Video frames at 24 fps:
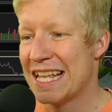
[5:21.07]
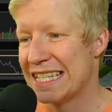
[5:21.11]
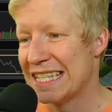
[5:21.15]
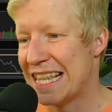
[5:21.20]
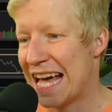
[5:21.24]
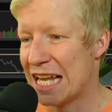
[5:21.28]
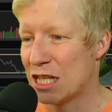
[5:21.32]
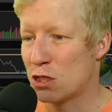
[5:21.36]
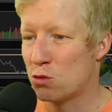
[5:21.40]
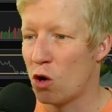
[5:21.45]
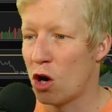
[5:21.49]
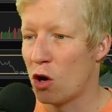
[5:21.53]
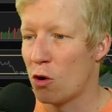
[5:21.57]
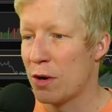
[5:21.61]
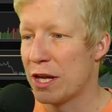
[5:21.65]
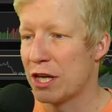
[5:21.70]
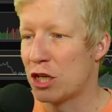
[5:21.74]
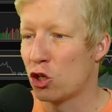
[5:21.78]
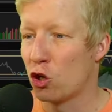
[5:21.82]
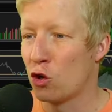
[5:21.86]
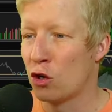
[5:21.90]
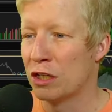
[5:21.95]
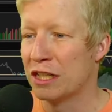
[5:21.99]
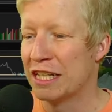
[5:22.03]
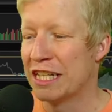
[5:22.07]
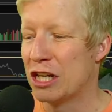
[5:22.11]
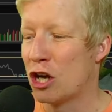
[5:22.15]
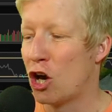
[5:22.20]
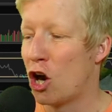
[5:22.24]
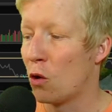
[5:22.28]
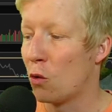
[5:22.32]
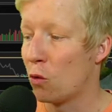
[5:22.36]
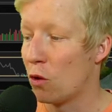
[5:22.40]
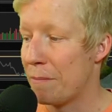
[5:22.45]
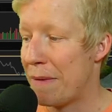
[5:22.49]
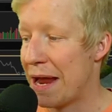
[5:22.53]
That's where we currently
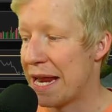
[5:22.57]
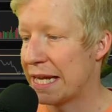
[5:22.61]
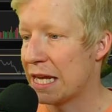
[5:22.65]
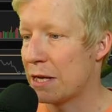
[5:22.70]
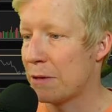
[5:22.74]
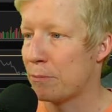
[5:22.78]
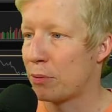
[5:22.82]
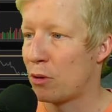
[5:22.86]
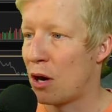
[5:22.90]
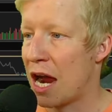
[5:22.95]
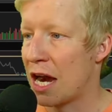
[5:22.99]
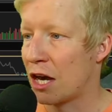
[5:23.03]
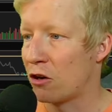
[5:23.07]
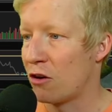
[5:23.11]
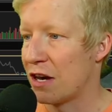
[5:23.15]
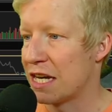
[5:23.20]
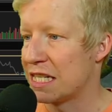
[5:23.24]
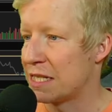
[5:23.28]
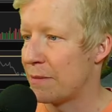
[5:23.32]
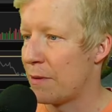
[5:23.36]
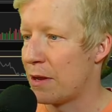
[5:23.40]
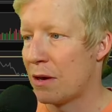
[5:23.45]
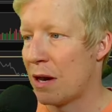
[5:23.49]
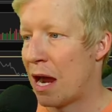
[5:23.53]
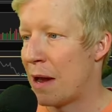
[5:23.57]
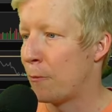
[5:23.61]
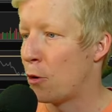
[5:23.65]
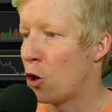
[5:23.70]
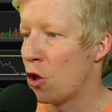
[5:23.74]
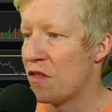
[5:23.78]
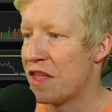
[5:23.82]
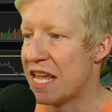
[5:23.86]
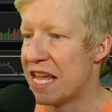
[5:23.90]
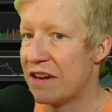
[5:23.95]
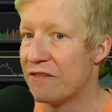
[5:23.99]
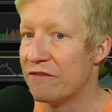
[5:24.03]
are. We're making progress. I mean, I'm
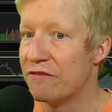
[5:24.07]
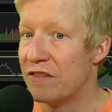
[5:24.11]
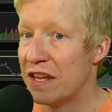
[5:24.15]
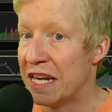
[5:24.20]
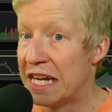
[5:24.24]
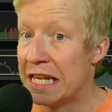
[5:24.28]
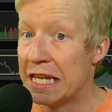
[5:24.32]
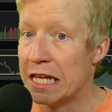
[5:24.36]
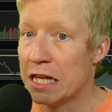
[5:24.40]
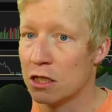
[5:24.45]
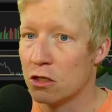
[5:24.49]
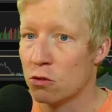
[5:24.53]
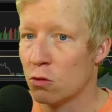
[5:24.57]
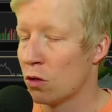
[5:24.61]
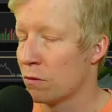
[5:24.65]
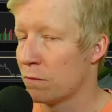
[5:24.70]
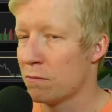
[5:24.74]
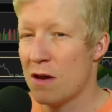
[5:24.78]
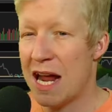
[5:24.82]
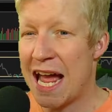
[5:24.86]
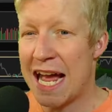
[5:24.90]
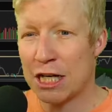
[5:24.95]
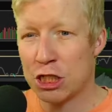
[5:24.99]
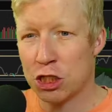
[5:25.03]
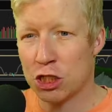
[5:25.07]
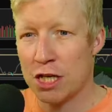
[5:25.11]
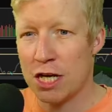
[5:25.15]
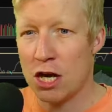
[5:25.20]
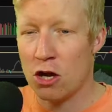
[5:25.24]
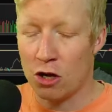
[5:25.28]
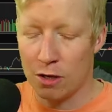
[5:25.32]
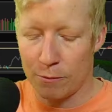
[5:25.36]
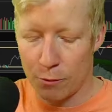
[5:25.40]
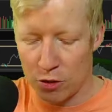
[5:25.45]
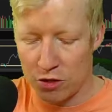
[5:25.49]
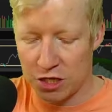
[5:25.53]
on the NVIDIA, or actually,
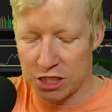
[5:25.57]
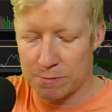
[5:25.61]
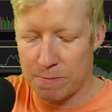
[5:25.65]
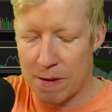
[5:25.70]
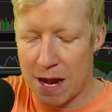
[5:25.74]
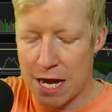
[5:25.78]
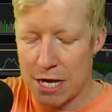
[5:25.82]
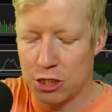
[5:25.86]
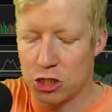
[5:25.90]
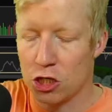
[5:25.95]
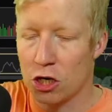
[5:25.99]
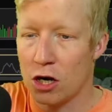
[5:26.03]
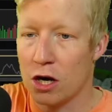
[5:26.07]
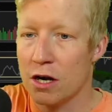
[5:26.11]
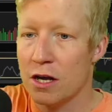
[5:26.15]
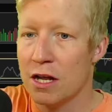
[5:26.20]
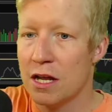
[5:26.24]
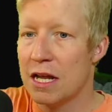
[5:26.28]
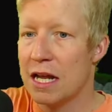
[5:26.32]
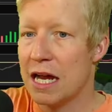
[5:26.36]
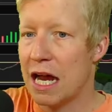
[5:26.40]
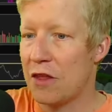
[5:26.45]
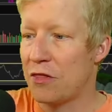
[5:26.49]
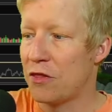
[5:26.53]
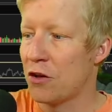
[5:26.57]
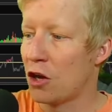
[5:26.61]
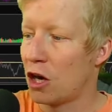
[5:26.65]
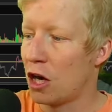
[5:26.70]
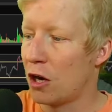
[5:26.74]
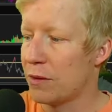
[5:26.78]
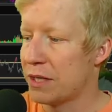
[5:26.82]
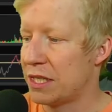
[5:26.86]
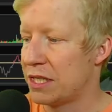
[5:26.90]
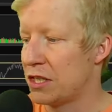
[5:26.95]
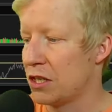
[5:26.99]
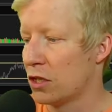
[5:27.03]
no, I'm on the SPY chart. I thought
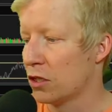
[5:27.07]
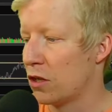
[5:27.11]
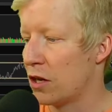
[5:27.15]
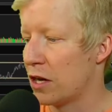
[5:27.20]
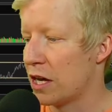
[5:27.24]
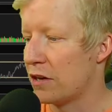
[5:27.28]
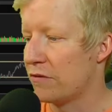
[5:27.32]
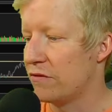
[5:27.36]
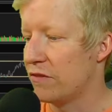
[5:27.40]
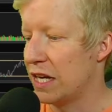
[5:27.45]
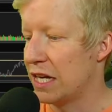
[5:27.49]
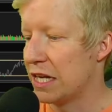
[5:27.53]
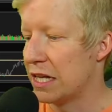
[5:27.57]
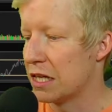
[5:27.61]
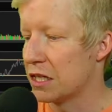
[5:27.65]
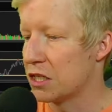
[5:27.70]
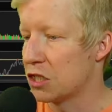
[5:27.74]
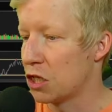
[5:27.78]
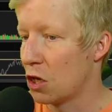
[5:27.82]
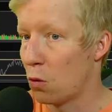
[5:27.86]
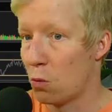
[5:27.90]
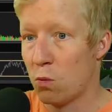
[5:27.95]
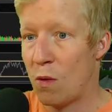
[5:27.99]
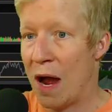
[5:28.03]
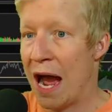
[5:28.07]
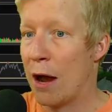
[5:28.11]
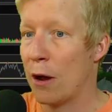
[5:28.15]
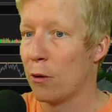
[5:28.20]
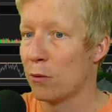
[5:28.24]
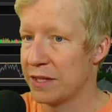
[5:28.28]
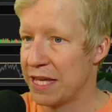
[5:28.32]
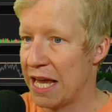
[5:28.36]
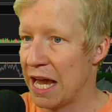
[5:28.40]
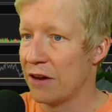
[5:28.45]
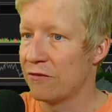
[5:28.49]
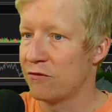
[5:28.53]
I was still on NVIDIA. So, wow.
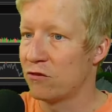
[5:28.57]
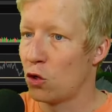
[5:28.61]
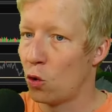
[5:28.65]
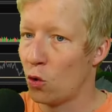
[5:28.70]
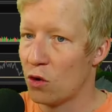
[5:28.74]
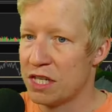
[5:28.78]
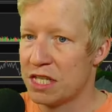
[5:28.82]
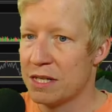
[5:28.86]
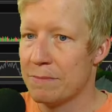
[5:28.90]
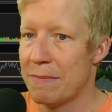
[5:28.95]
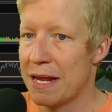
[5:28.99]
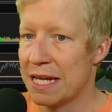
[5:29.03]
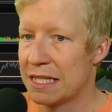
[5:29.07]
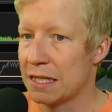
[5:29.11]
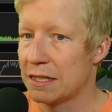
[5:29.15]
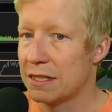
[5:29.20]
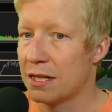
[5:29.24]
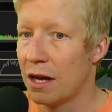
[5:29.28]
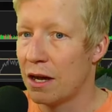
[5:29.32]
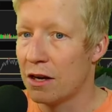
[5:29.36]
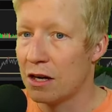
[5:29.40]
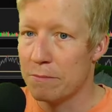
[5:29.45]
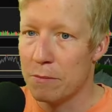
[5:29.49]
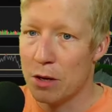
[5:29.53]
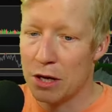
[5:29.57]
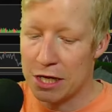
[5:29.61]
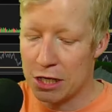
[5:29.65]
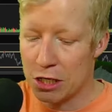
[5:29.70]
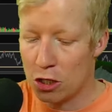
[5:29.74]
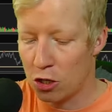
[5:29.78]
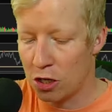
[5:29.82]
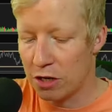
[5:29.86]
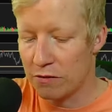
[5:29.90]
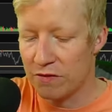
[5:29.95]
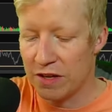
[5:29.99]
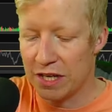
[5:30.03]
Yeah, of course, it makes a ton of money
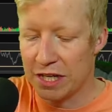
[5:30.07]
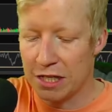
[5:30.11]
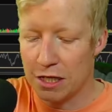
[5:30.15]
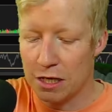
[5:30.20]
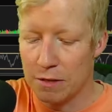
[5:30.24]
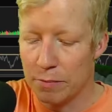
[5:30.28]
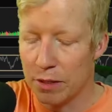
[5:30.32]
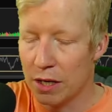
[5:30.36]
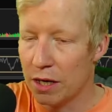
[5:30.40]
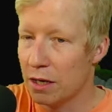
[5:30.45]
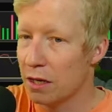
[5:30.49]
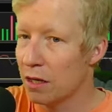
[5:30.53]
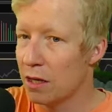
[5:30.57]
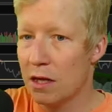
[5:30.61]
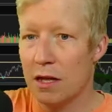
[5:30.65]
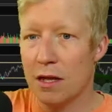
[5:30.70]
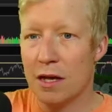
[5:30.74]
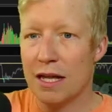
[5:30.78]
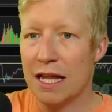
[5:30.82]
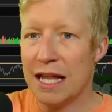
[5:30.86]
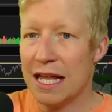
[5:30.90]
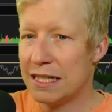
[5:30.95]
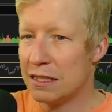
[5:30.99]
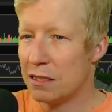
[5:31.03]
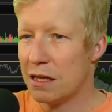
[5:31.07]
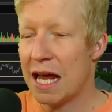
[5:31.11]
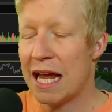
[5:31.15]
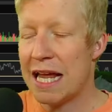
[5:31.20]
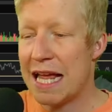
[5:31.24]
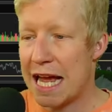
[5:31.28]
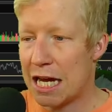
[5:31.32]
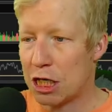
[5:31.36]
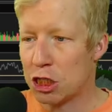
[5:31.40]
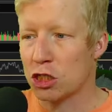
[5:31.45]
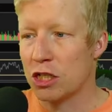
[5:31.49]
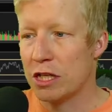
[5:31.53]
on NVIDIA. But that's,
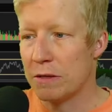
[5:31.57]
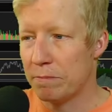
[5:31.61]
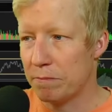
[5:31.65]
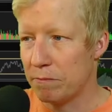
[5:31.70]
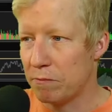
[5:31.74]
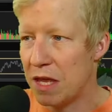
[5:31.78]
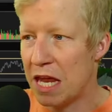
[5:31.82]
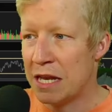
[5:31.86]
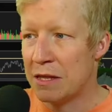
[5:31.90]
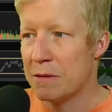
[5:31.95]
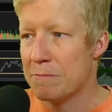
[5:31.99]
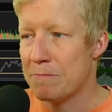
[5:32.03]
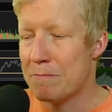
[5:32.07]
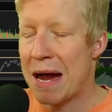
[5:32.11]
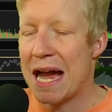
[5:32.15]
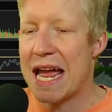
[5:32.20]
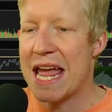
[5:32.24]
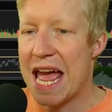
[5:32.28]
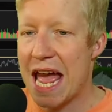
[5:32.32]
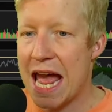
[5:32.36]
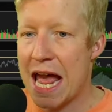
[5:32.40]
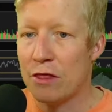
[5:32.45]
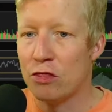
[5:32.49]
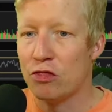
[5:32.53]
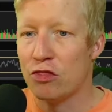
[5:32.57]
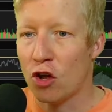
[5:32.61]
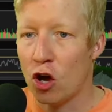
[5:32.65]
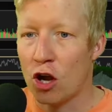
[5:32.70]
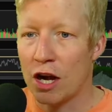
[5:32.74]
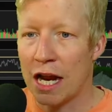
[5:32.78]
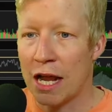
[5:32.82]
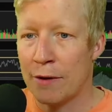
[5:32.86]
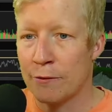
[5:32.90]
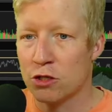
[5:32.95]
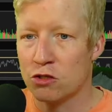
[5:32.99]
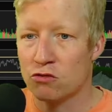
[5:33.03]
I actually, in my head,
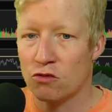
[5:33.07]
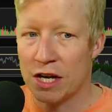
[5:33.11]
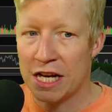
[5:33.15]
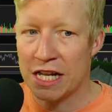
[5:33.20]
thought I was